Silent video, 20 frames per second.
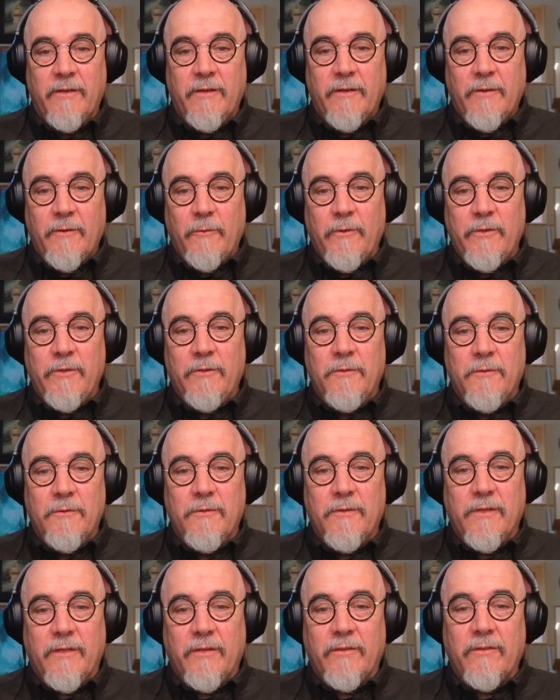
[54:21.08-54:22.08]
when you do
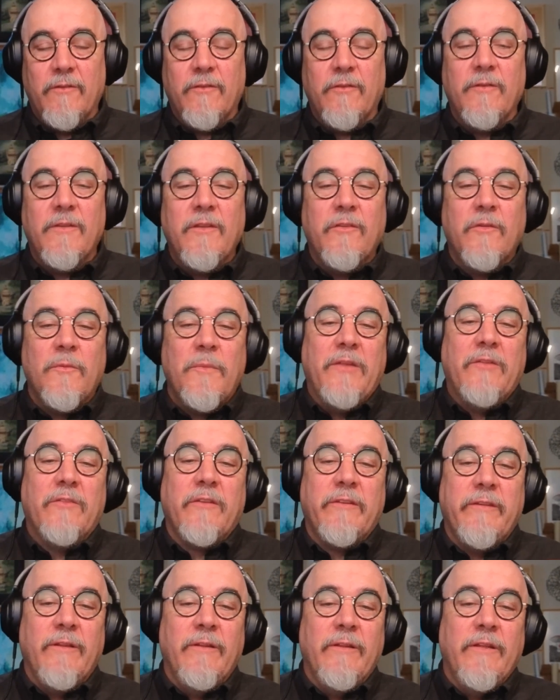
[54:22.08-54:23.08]
things. And so these are
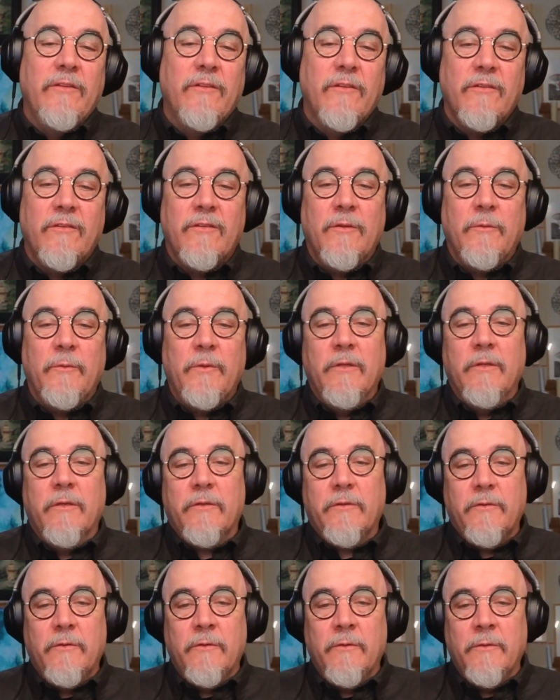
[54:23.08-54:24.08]
basically the lenses that we
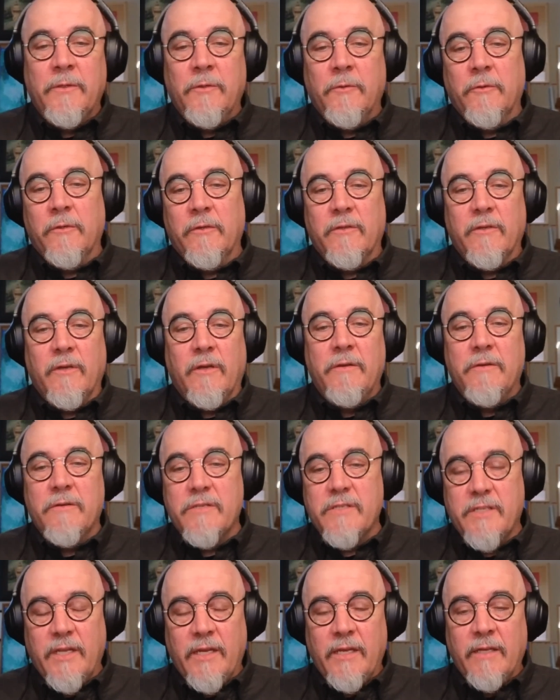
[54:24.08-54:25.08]
look through in order to
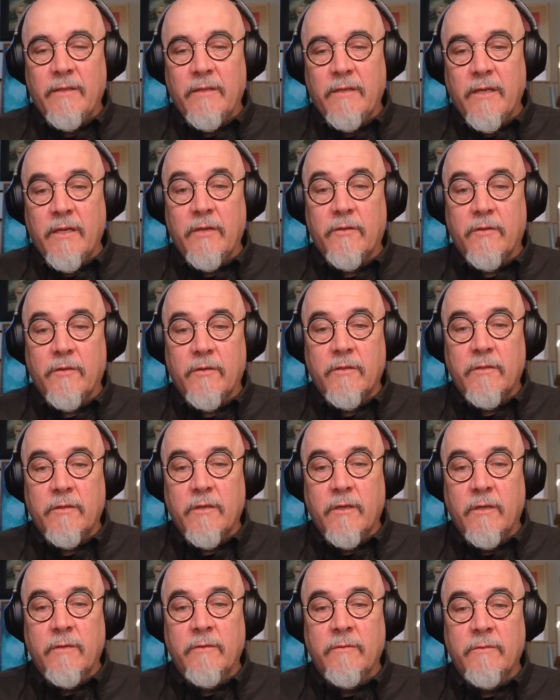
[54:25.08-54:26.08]
understand the nature
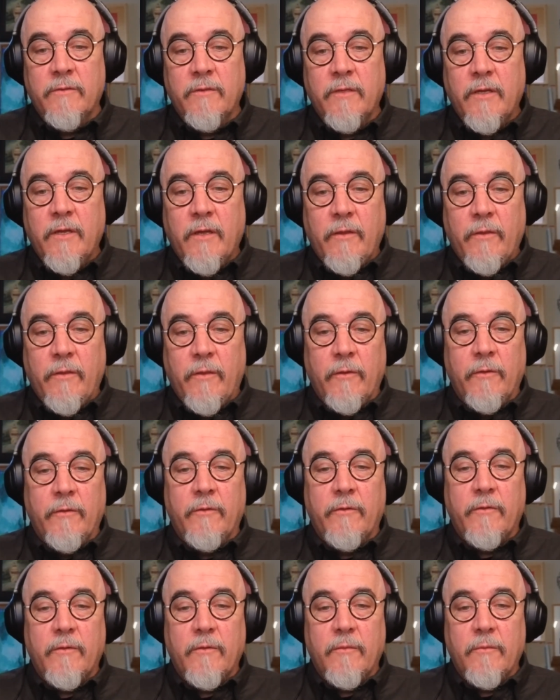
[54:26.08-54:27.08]
of
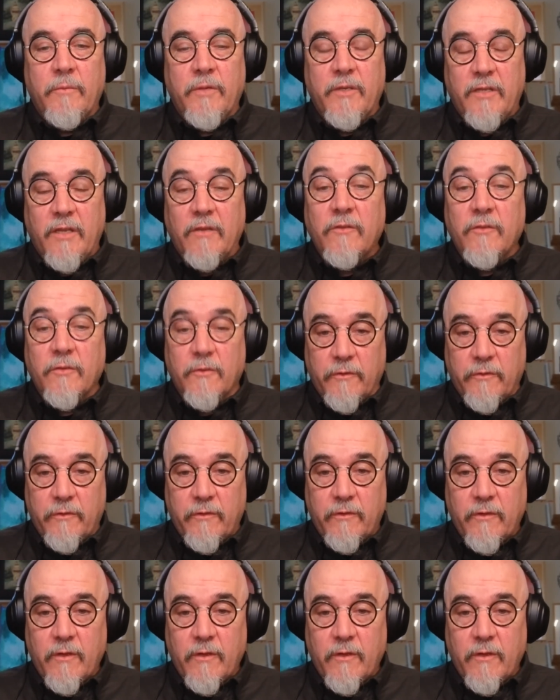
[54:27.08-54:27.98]
those potentials.